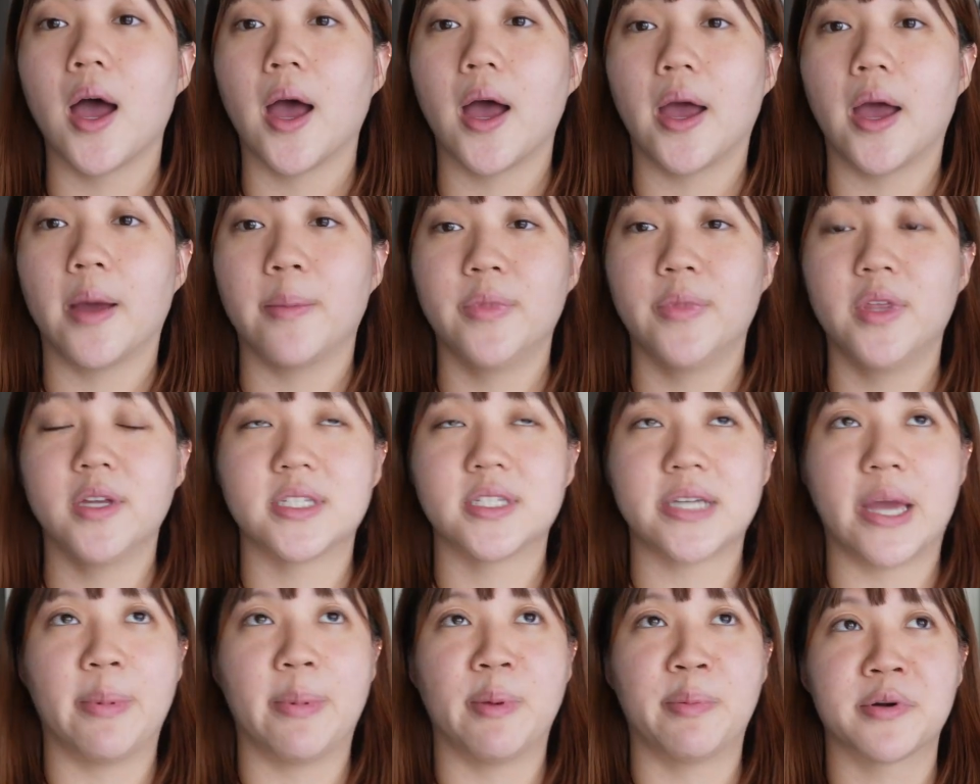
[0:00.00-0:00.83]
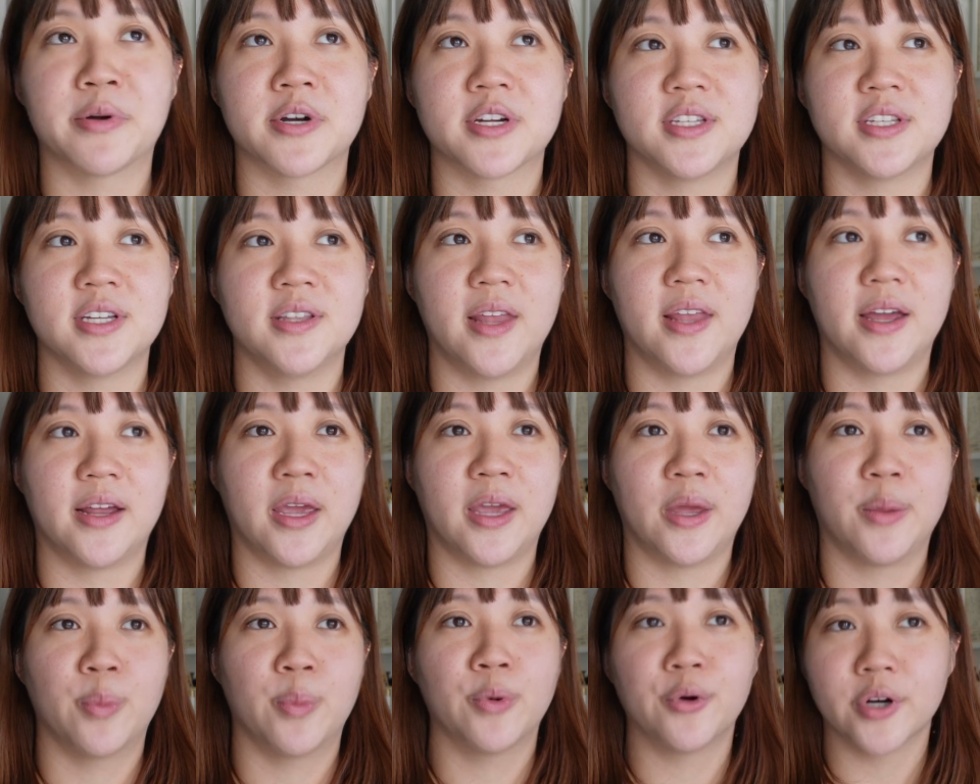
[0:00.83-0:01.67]
i'm the type of person that
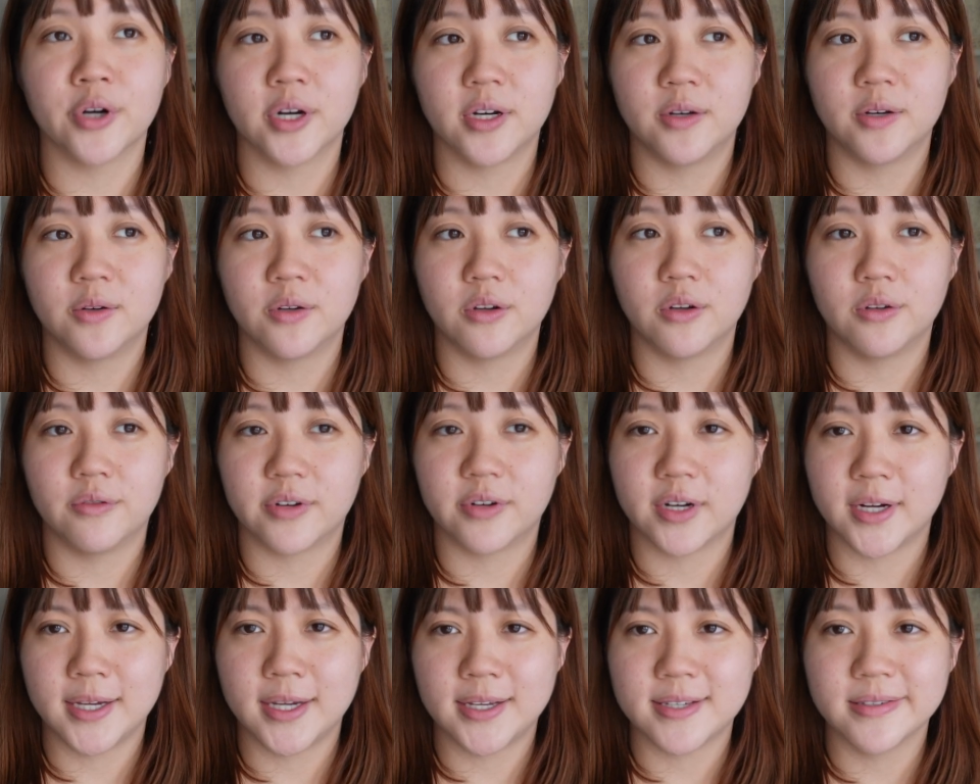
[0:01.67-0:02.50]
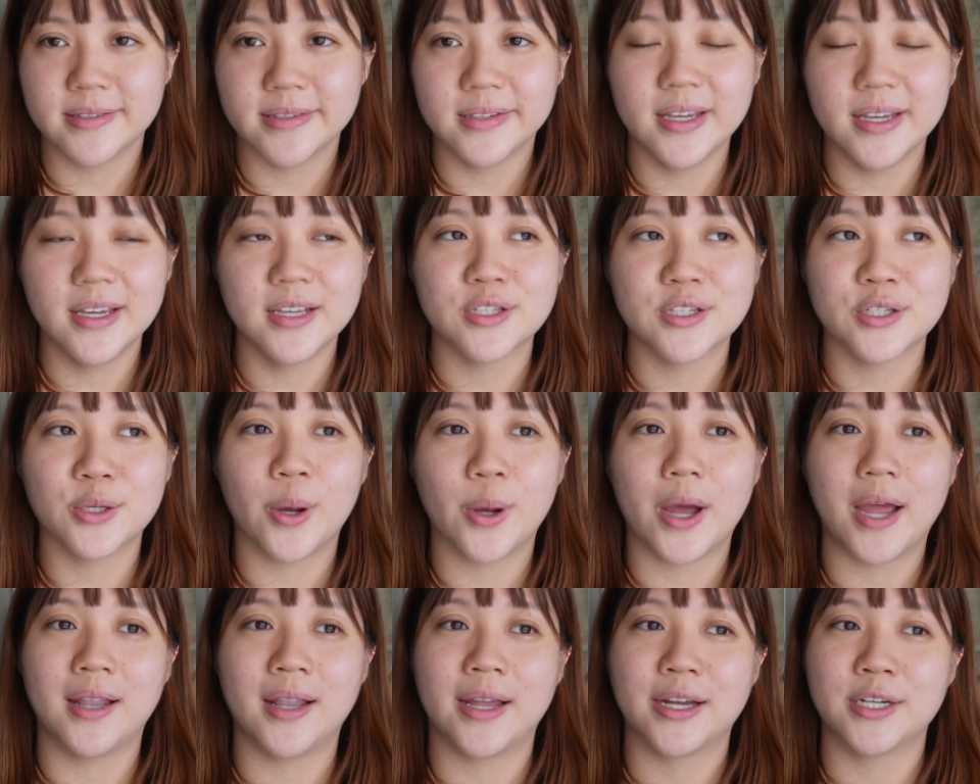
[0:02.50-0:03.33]
get bored very easily so
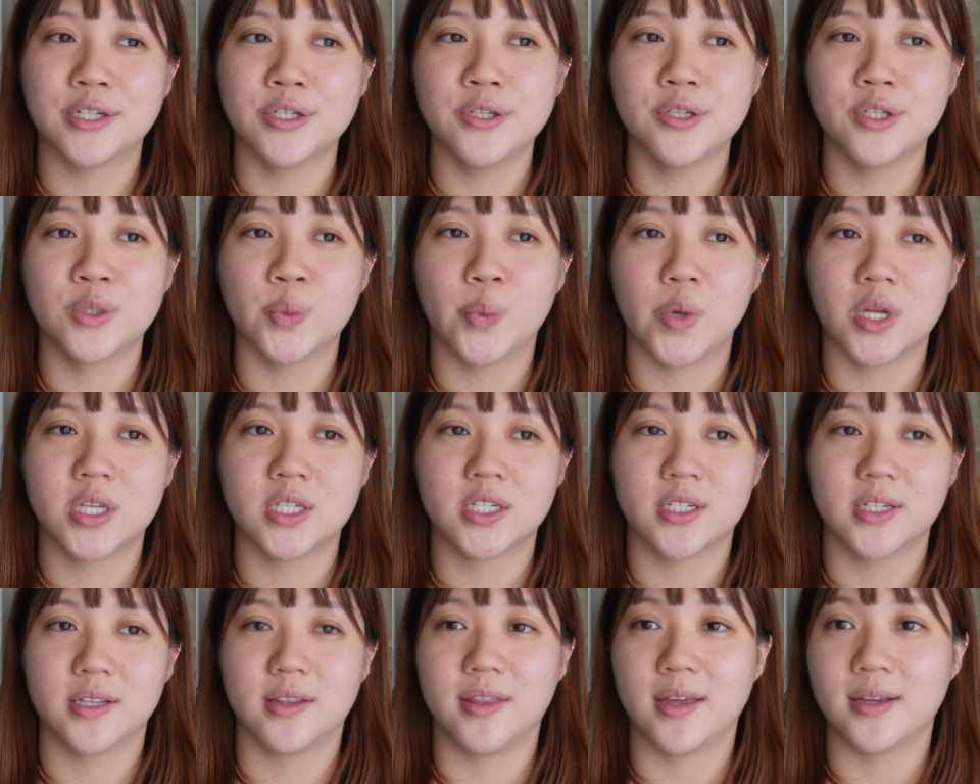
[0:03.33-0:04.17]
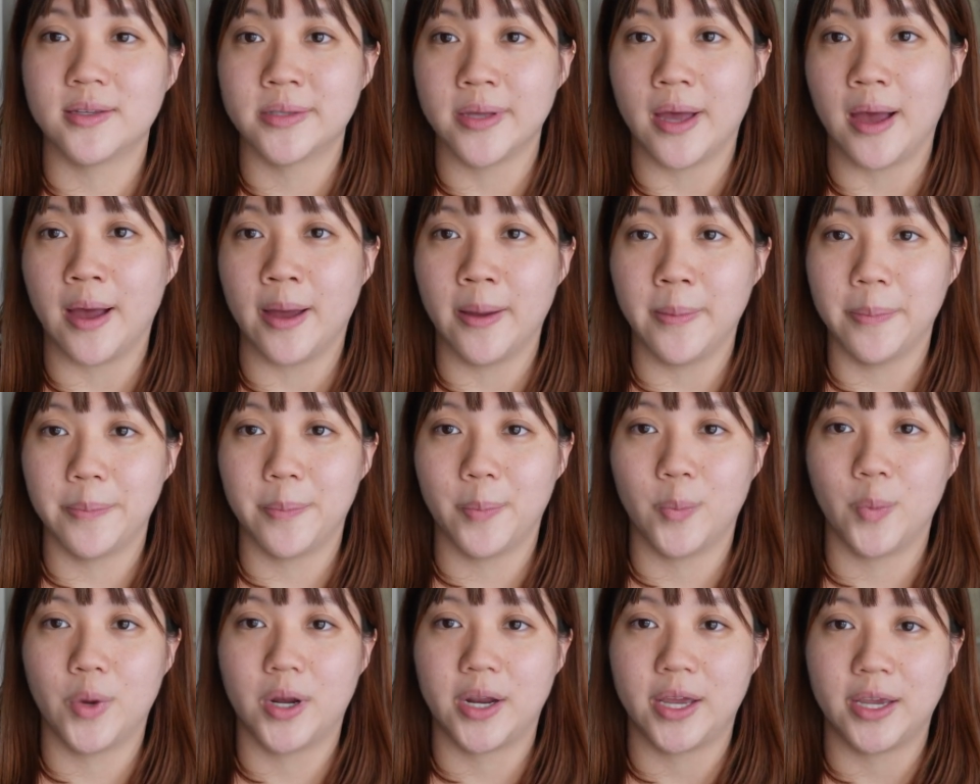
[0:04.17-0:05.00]
i like to switch things up
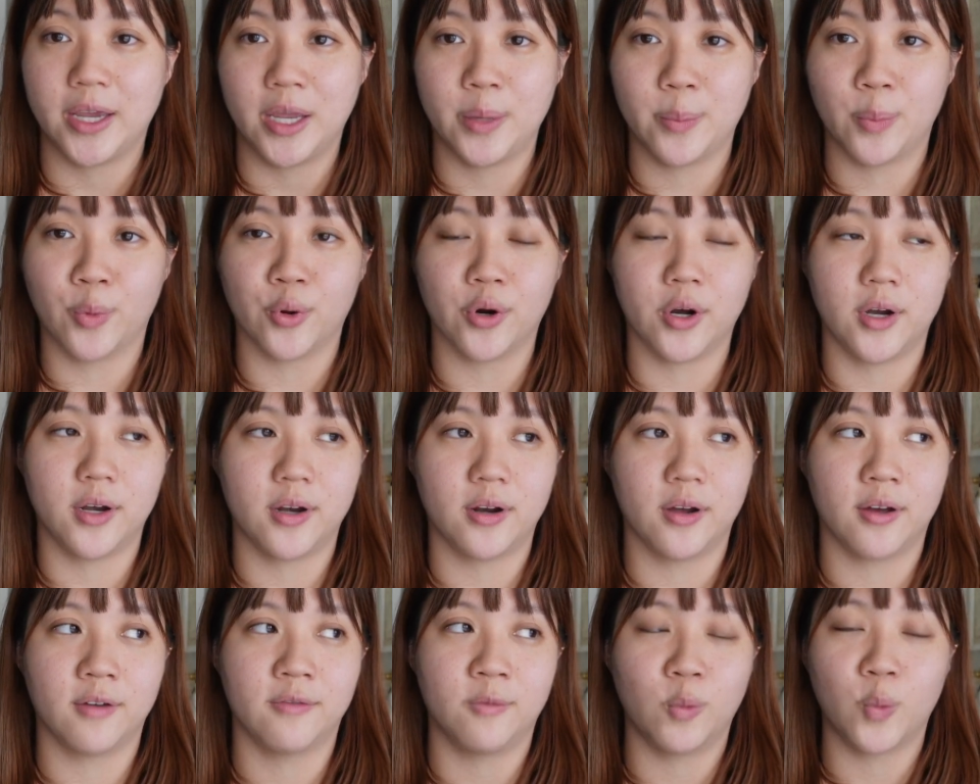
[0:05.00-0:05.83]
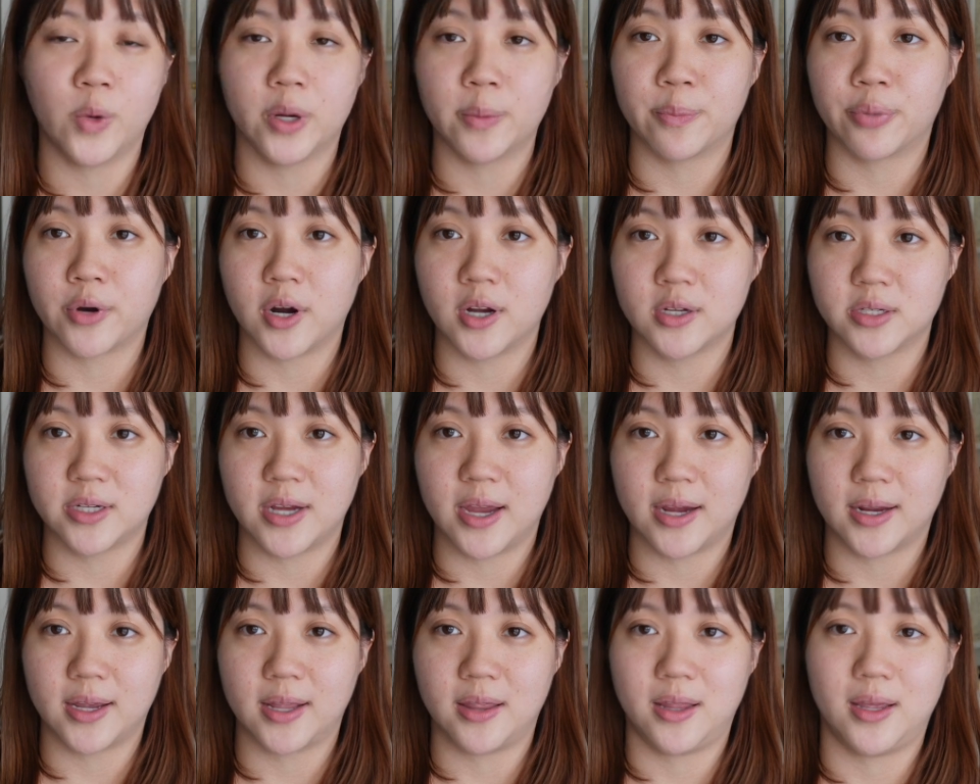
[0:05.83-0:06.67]
when i get bored of one
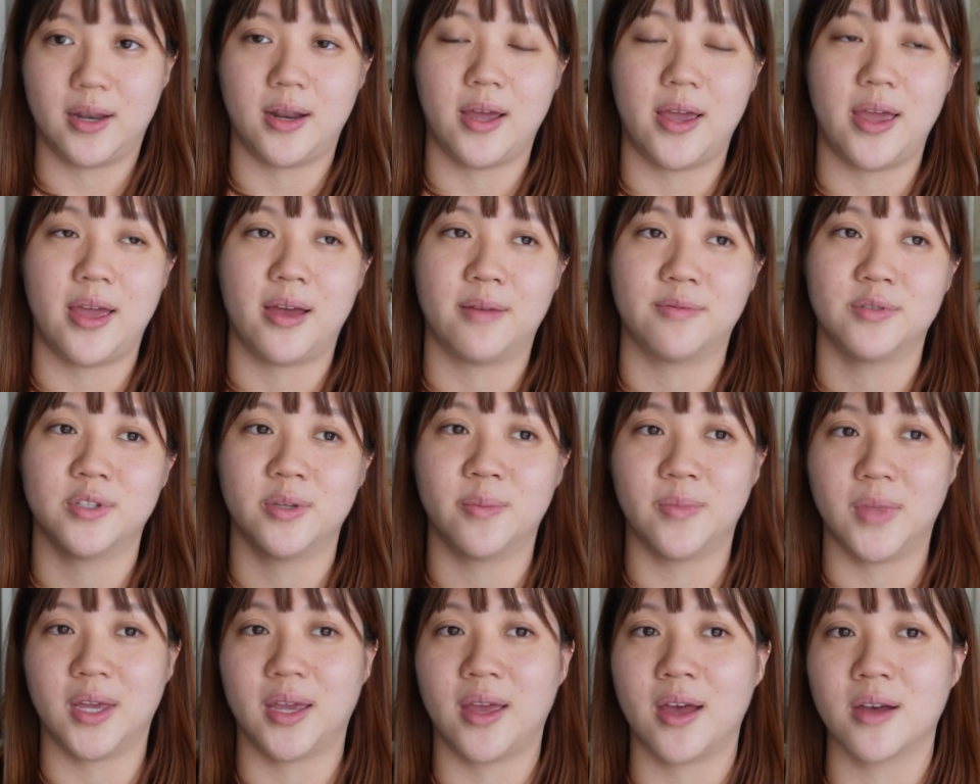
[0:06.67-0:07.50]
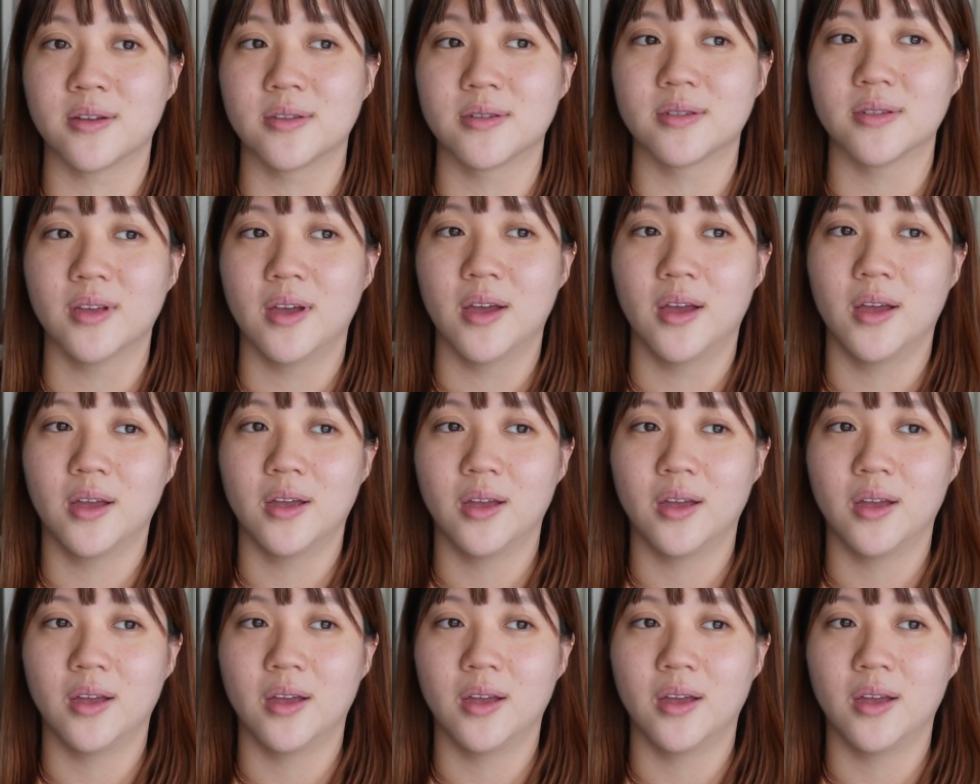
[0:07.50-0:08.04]
project and then i have something else